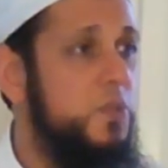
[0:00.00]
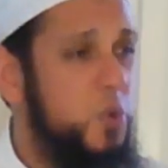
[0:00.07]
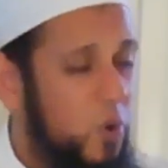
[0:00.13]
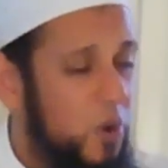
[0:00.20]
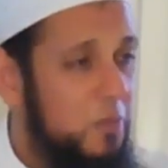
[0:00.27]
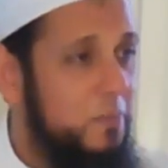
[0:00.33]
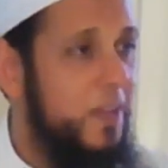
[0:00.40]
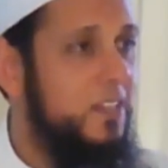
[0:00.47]

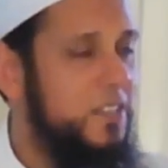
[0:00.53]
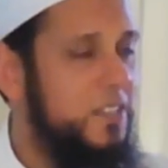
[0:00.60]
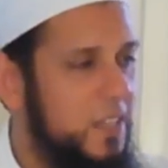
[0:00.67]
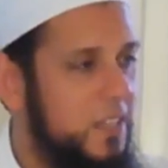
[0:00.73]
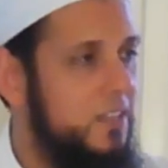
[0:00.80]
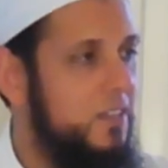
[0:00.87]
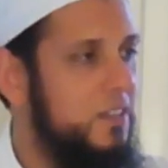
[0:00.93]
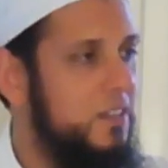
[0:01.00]

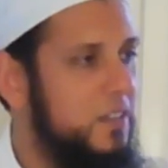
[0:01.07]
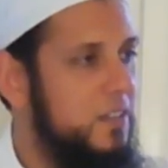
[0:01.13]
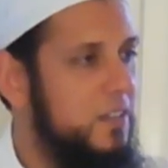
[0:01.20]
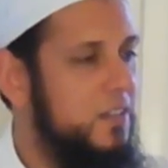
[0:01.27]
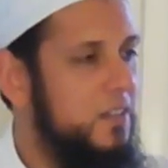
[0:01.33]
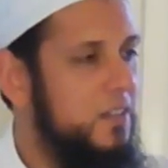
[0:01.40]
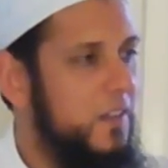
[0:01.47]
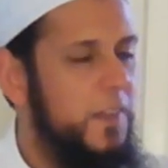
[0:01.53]
tormenting
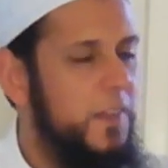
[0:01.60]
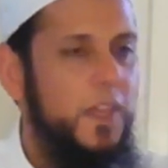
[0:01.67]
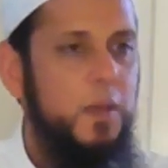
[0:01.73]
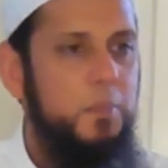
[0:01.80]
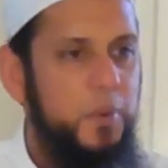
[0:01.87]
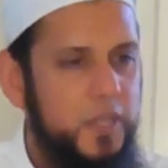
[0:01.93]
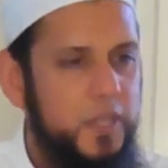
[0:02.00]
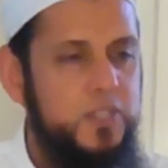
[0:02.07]
the
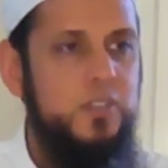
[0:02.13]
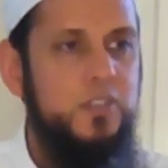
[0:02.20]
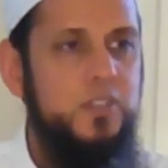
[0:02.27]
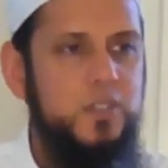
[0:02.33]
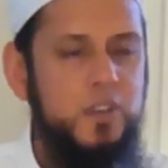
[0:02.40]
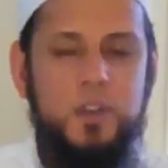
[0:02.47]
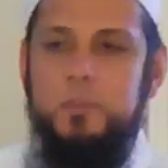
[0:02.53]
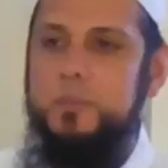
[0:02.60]

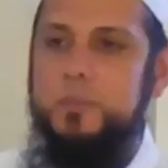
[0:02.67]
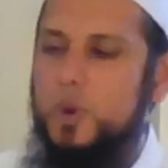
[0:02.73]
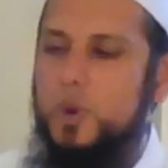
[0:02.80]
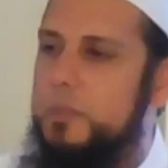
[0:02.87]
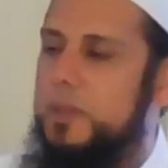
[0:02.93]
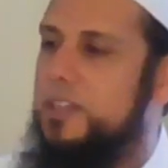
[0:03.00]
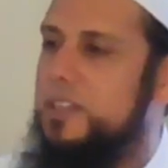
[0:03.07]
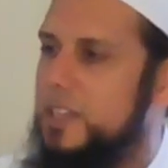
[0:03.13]
oppressor,
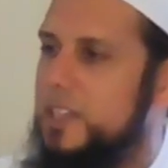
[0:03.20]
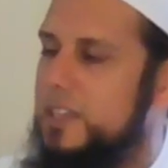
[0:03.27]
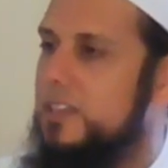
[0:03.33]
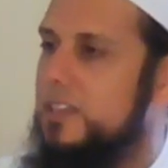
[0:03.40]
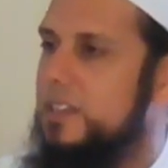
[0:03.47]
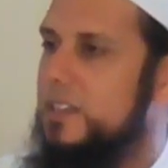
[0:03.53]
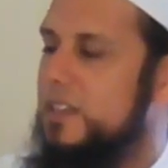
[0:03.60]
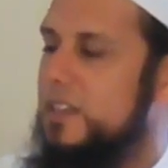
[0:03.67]

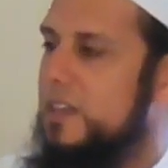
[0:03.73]
tormenting